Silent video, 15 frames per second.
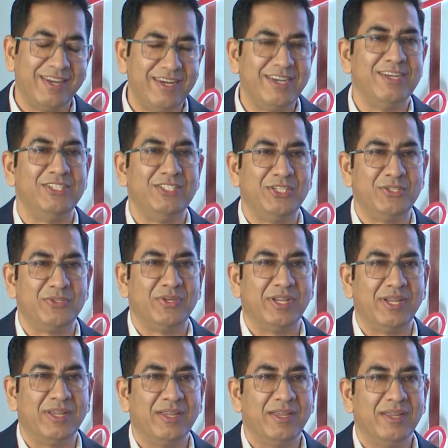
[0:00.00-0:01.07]
energy
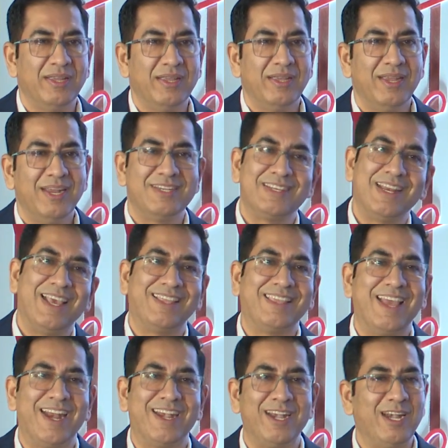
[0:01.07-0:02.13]
today. It's like
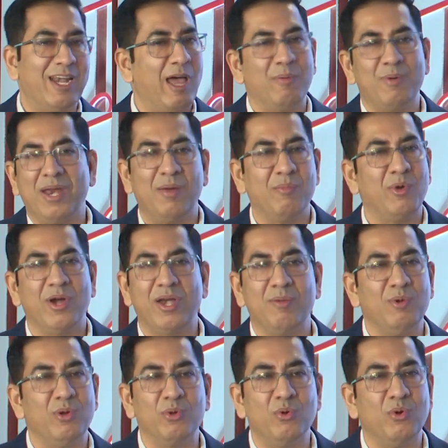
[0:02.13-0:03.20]
that. In Dabur, I'm not
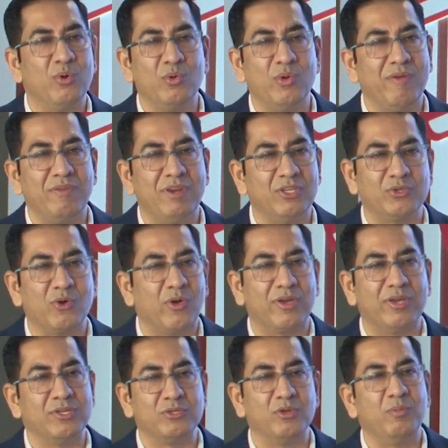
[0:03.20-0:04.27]
able to go to every
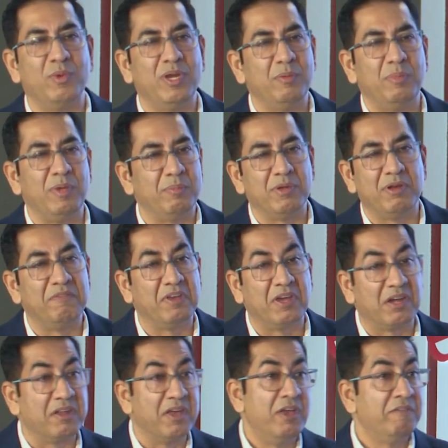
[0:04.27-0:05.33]
stockist. So many people. We
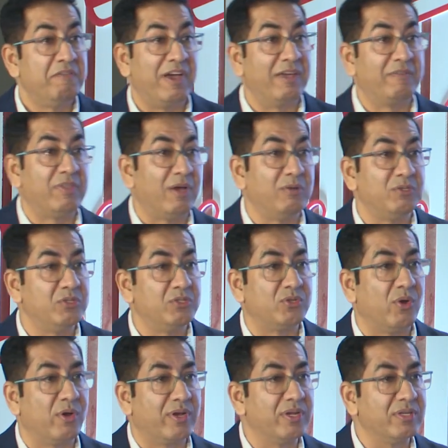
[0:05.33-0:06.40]
got 5,000
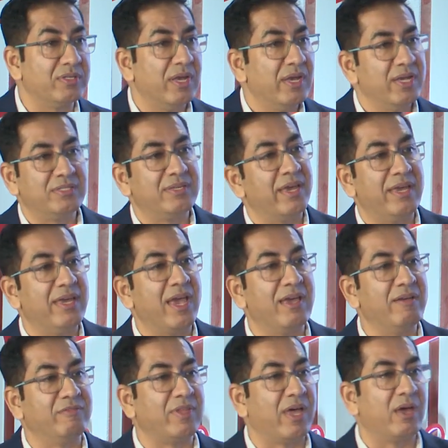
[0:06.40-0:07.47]
stockists. It's an
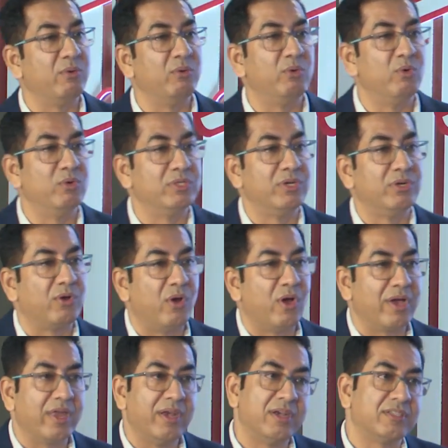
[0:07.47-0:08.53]
AI avatar who goes and
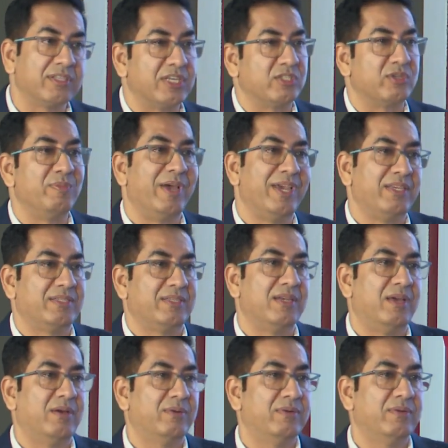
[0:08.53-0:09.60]
talk, and it's customized
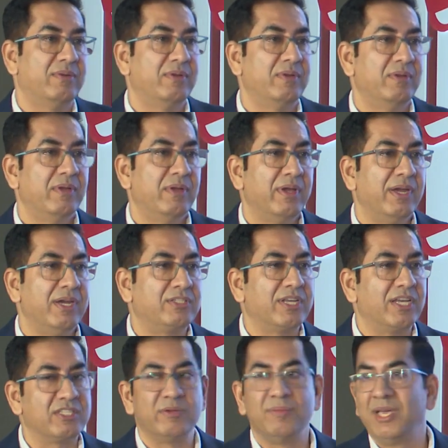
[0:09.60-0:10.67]
now. It's
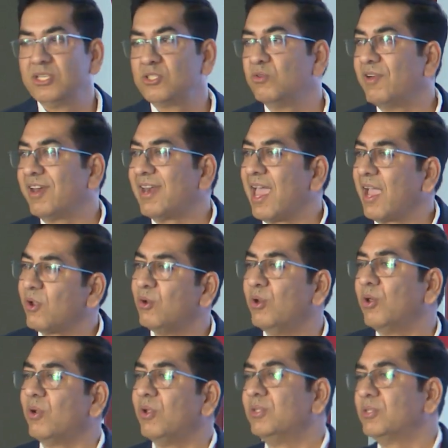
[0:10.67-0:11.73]
customized to
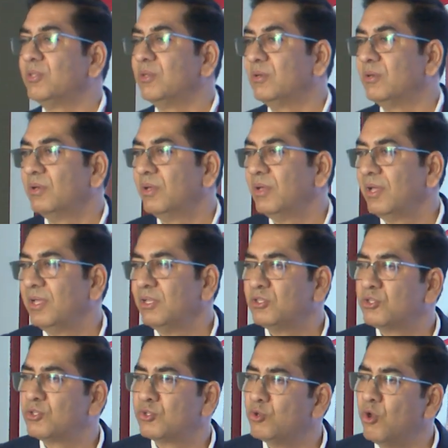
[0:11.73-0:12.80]
vernacular also.
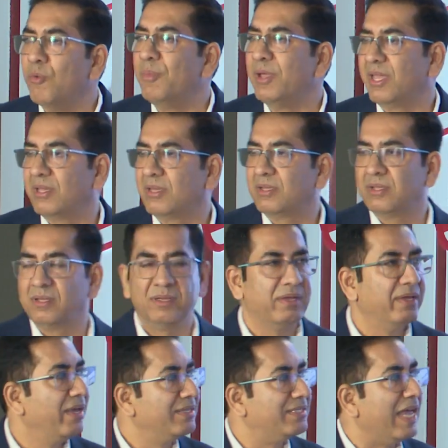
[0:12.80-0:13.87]
It's so big.
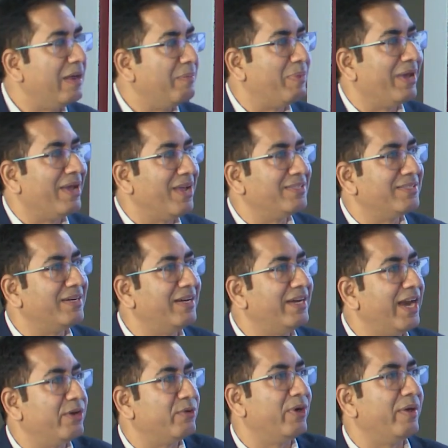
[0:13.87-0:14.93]
It's helping us in a
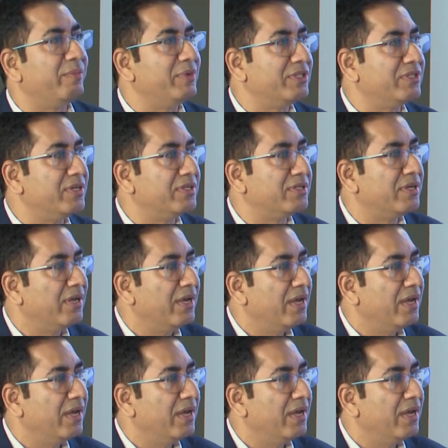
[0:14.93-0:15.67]
day-to-day business.